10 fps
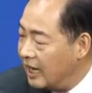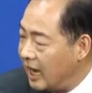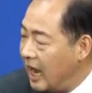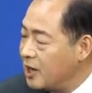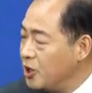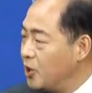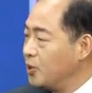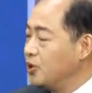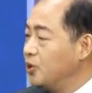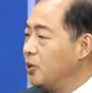I know
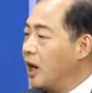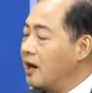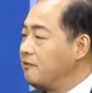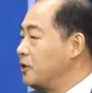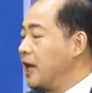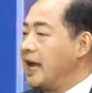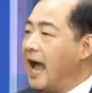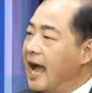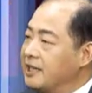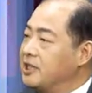you are very
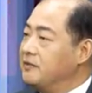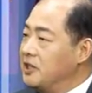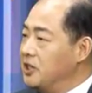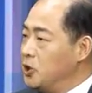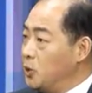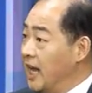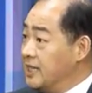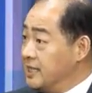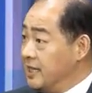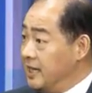active in the
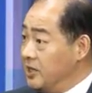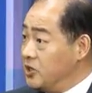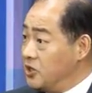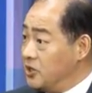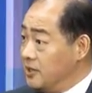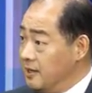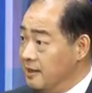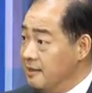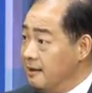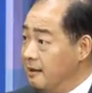United States
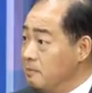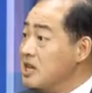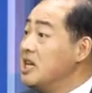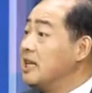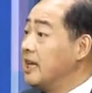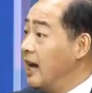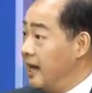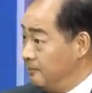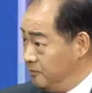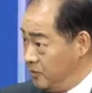in the
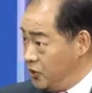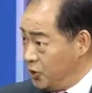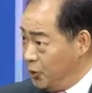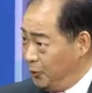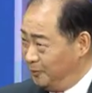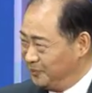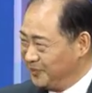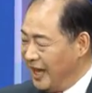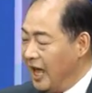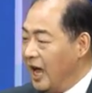media circle.
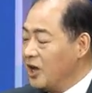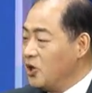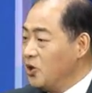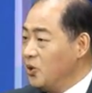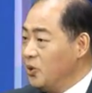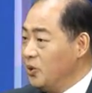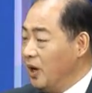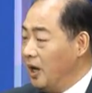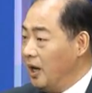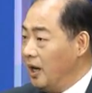
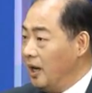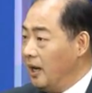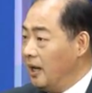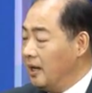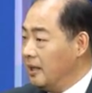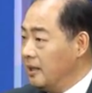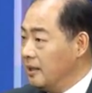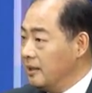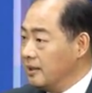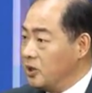You
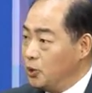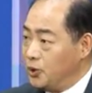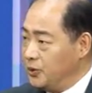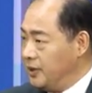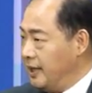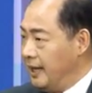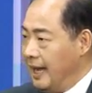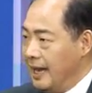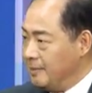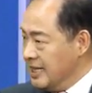go to the
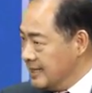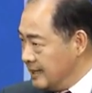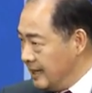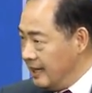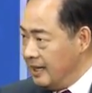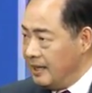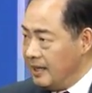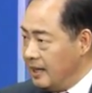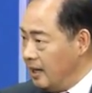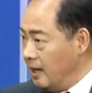
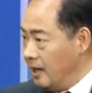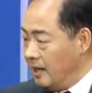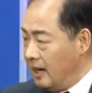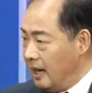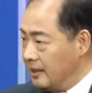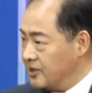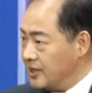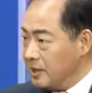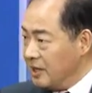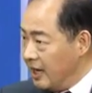ABC and like
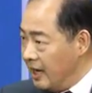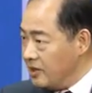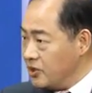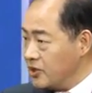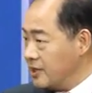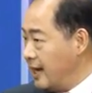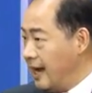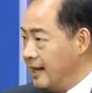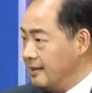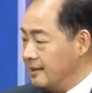CBS
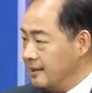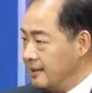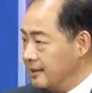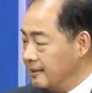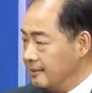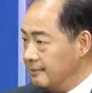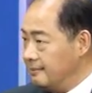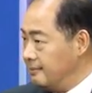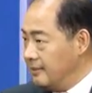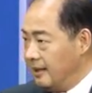and
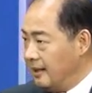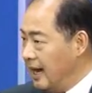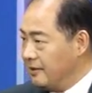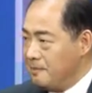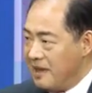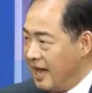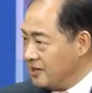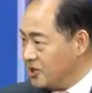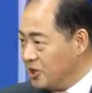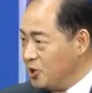a lot of
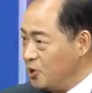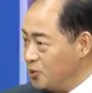magazine,